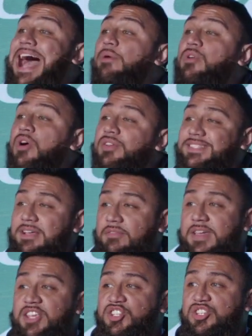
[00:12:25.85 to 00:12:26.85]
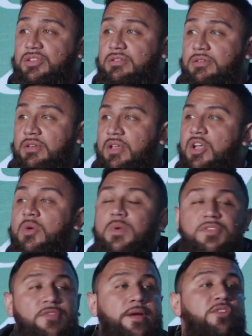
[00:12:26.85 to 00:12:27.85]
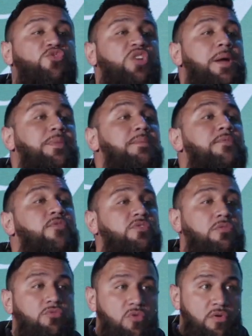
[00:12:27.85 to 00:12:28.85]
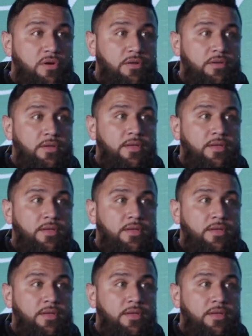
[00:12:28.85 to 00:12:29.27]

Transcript: out our salvation with fear and trembling before the Lord,